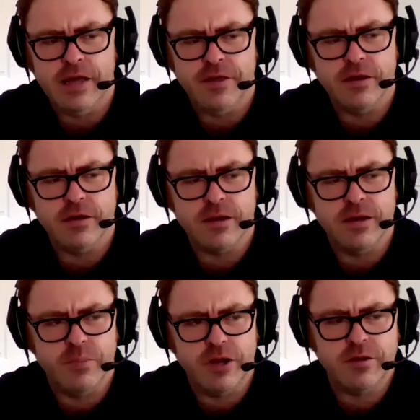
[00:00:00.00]
think it
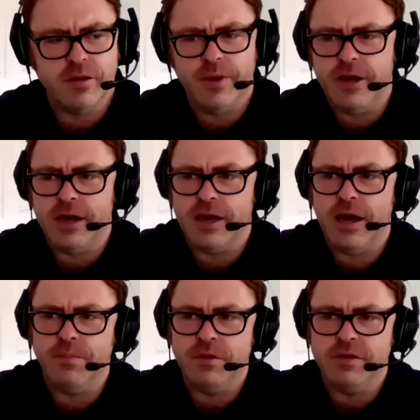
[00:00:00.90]
kind of bridged a bit of a
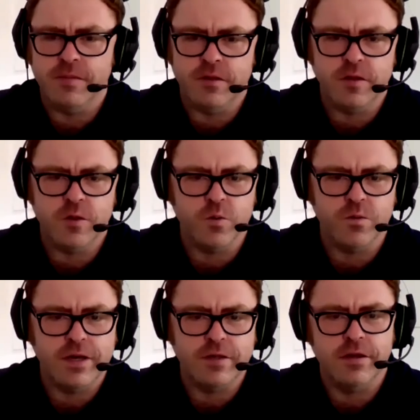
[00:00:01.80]
gap in terms of the
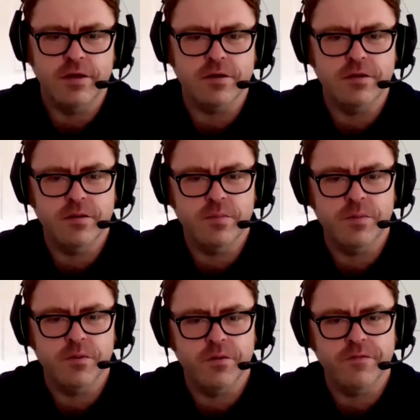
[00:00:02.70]
social isolation that
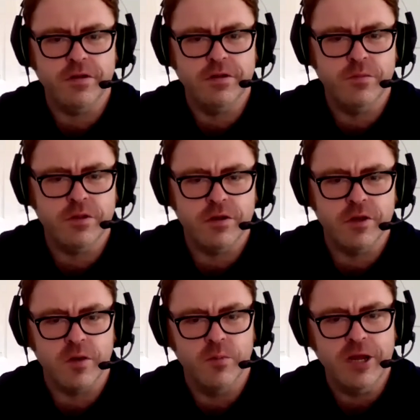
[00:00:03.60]
people were feeling within
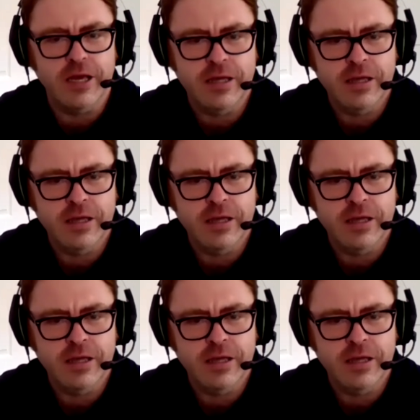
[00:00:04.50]
the community.